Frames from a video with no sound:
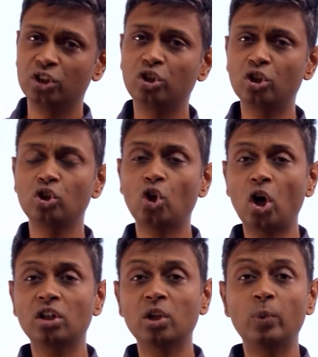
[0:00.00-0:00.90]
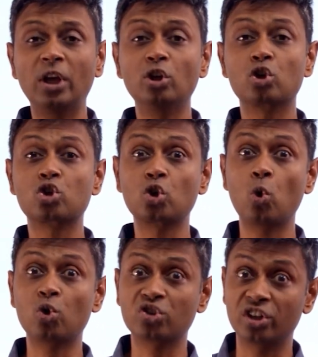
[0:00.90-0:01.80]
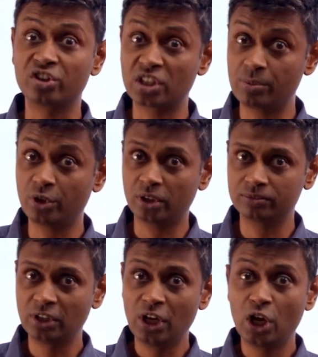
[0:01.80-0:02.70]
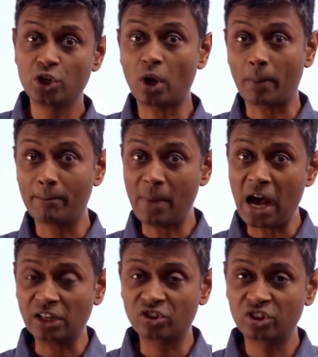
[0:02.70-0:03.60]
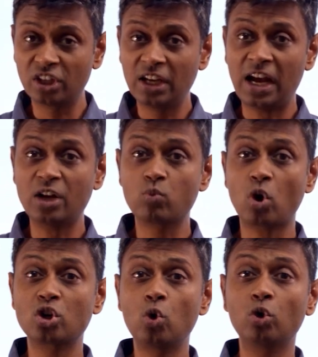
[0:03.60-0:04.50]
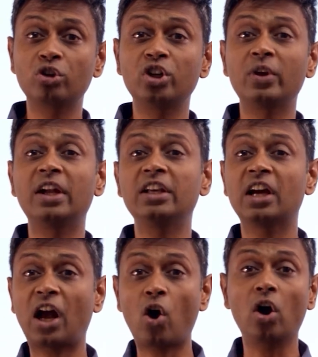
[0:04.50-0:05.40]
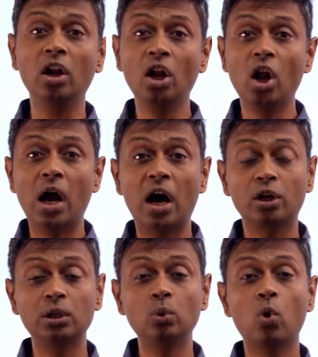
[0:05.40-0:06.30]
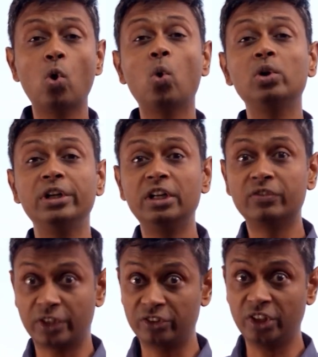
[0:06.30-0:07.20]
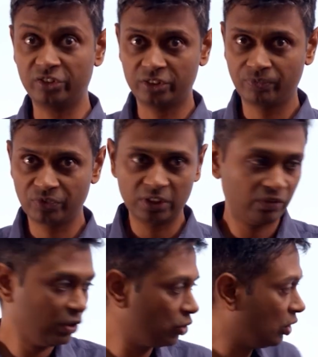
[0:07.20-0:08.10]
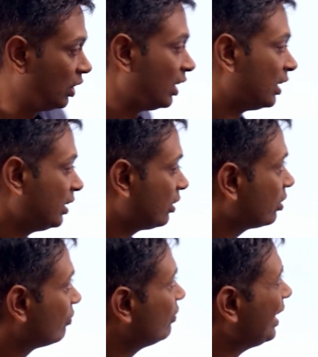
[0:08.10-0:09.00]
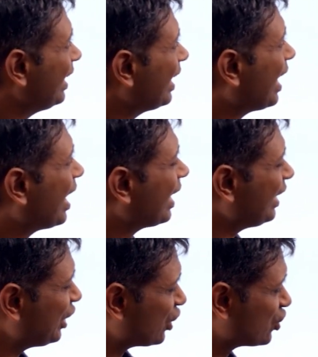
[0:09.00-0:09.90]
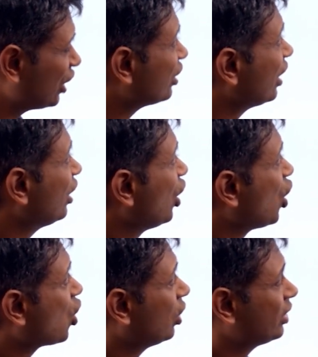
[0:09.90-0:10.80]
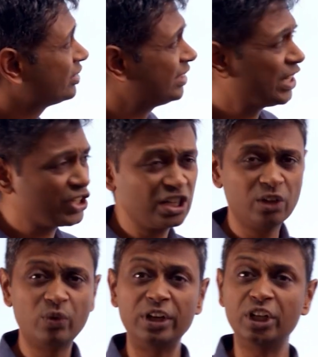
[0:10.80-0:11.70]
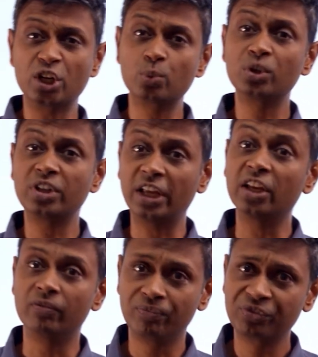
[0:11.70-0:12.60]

This is not the way your scores are distributed. Your marks and what goes into getting a call are two wholly different things. And so there is a very interesting thing called a sectional weightage, which they give.